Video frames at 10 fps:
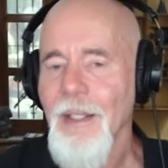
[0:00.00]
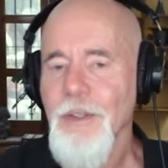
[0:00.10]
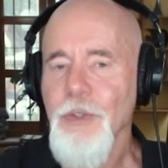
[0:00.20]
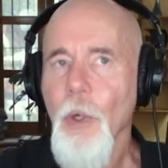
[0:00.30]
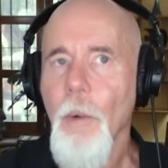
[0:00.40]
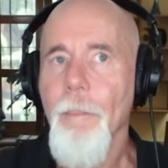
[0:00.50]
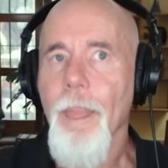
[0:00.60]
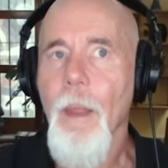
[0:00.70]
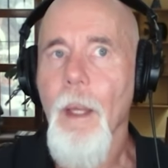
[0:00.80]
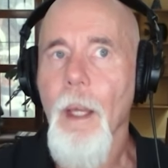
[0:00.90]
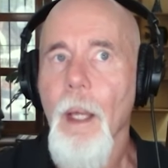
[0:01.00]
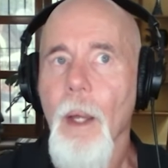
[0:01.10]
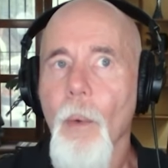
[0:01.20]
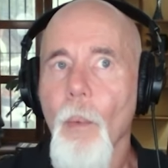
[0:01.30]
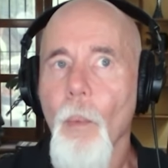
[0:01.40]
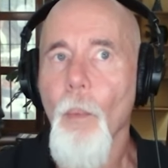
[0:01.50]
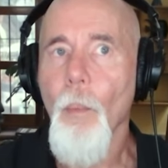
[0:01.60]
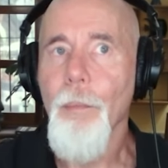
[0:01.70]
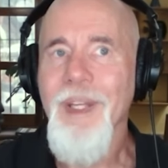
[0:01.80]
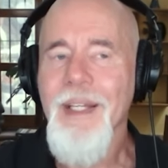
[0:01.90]
So
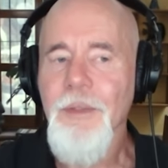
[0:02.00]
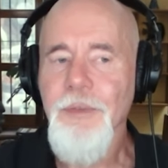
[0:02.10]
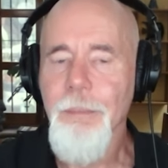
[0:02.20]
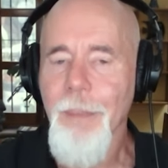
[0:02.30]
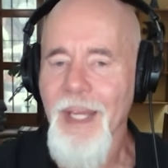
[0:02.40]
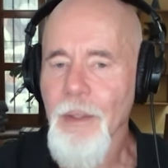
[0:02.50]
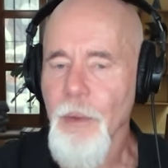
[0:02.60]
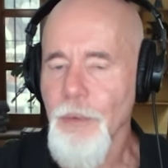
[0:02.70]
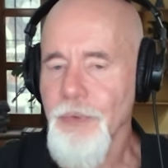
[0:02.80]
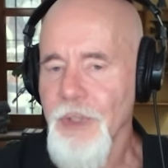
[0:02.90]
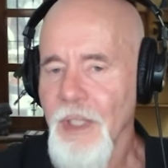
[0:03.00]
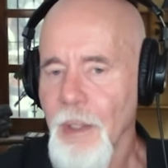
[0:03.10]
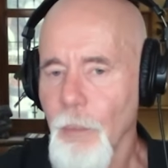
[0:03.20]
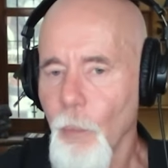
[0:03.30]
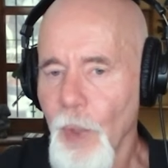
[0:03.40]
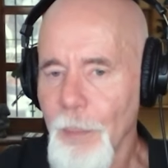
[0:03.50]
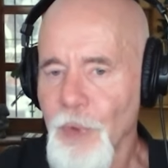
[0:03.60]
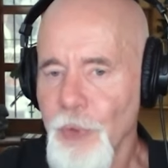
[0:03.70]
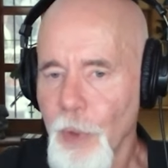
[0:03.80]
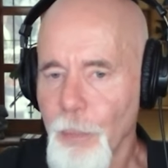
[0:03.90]
because men go seeking
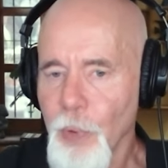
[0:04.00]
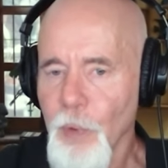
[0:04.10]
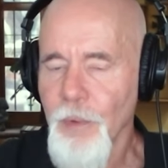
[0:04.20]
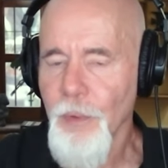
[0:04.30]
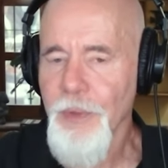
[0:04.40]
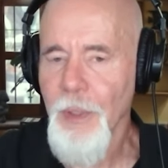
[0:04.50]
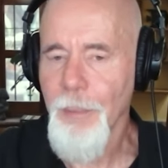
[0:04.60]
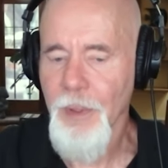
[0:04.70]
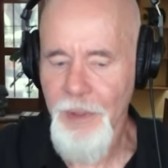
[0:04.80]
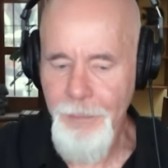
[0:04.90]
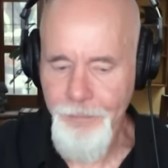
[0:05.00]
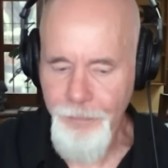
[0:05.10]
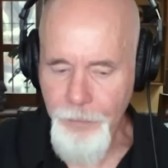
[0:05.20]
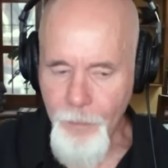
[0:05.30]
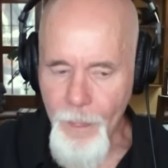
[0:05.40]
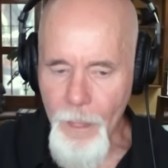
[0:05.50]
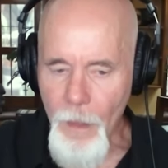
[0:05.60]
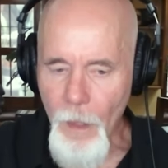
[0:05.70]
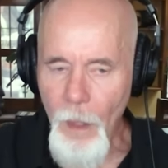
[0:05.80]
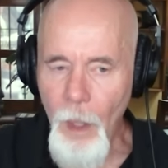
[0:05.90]
women's approval, typically,
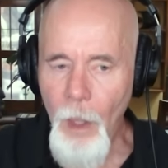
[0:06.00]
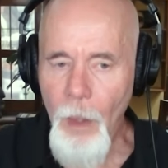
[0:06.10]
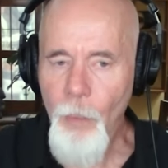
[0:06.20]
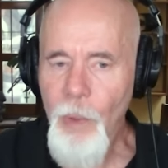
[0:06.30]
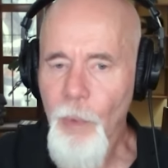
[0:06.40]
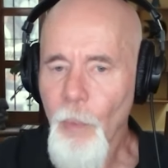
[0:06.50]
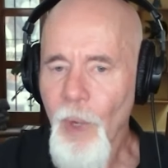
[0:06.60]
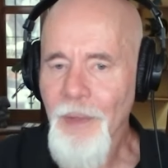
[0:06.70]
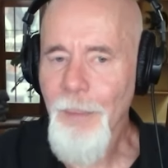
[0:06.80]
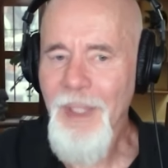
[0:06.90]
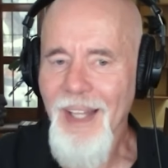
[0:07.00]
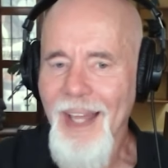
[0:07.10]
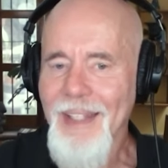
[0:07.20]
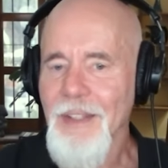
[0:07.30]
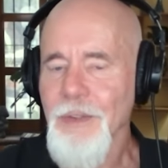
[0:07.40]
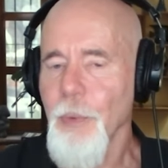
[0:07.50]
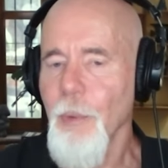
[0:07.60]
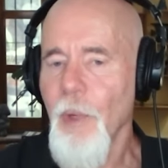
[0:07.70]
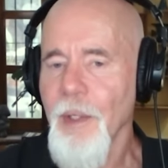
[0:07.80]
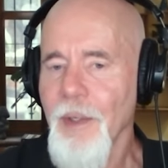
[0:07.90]
we want them to like us. We
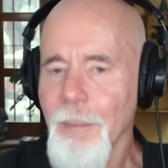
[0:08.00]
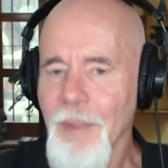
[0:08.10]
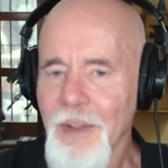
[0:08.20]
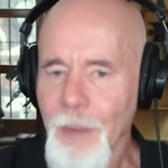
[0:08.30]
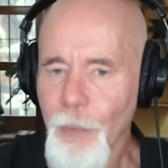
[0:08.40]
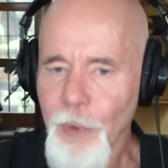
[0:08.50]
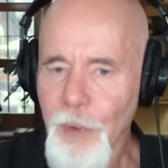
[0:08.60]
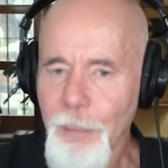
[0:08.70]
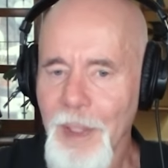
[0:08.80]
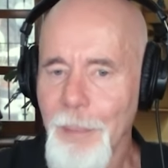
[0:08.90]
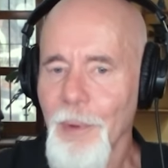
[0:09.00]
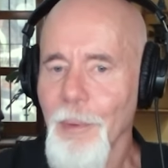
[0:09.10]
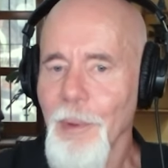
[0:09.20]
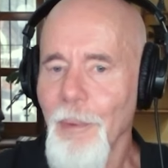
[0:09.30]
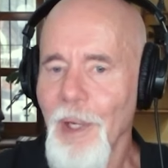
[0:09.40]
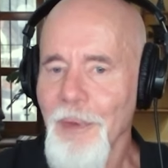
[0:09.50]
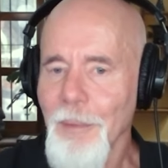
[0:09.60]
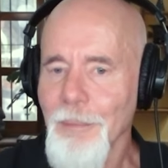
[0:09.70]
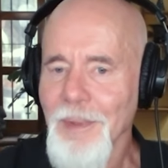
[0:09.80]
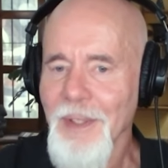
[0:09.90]
want them to think we're good people. We want
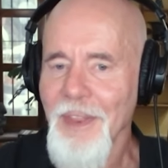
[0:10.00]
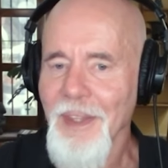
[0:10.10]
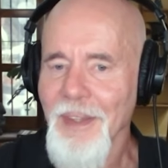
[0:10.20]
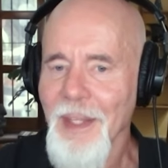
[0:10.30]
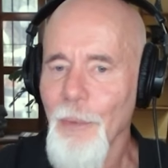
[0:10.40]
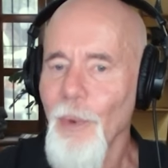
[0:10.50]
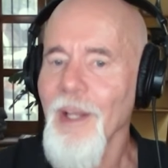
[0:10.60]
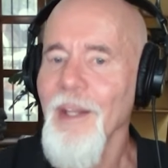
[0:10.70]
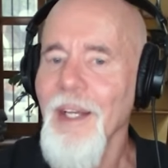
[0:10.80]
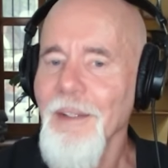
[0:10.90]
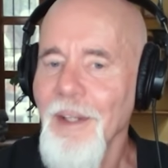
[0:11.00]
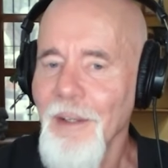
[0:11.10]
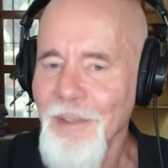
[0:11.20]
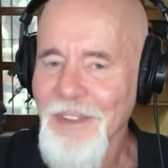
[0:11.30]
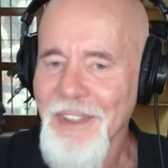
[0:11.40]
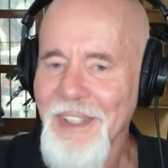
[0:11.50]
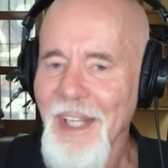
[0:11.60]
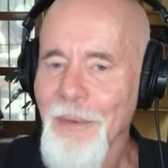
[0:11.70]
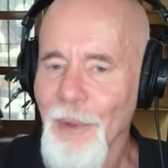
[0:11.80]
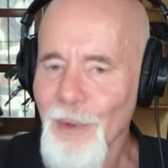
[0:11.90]
them to think well enough of us to
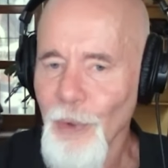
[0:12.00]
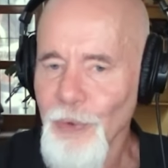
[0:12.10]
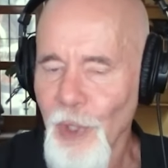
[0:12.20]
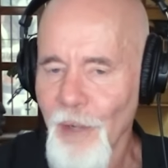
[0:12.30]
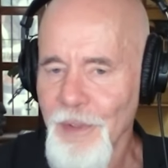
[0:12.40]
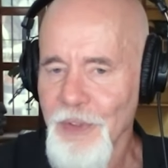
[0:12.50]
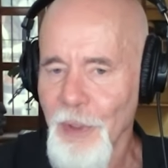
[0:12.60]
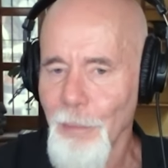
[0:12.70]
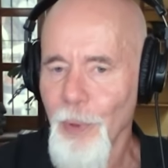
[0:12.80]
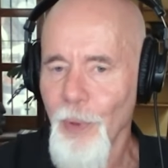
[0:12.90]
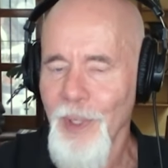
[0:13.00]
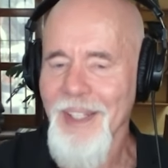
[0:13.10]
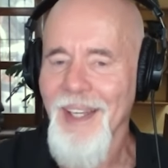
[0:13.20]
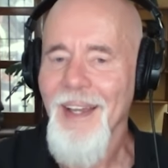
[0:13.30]
take their clothes off at some point.